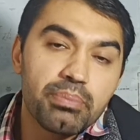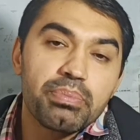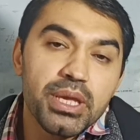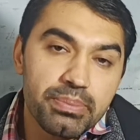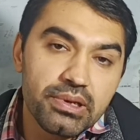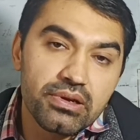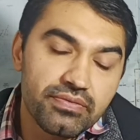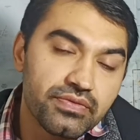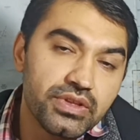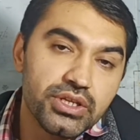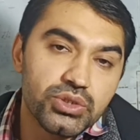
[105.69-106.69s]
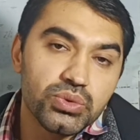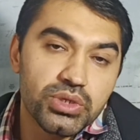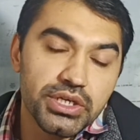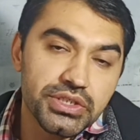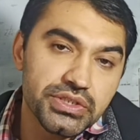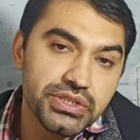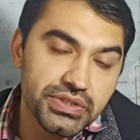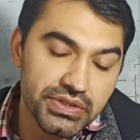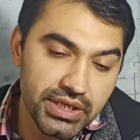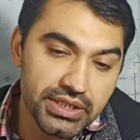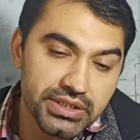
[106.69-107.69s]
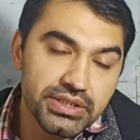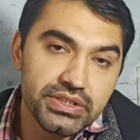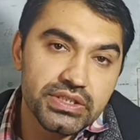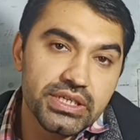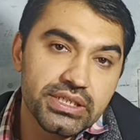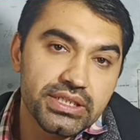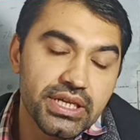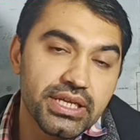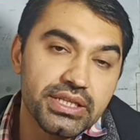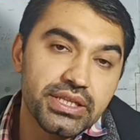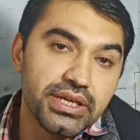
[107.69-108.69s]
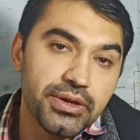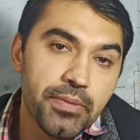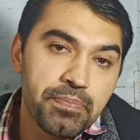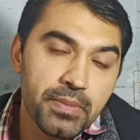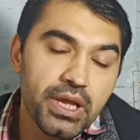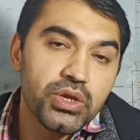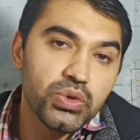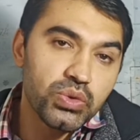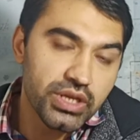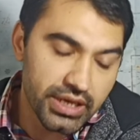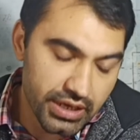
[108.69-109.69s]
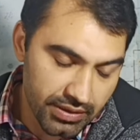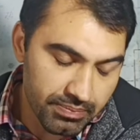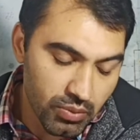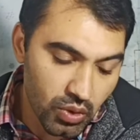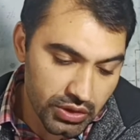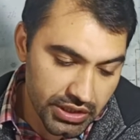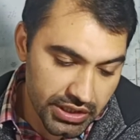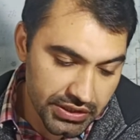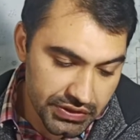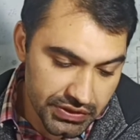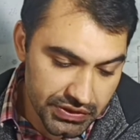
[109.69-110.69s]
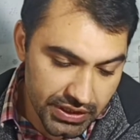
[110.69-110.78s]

people of the two countries that resulted in the union of both the countries.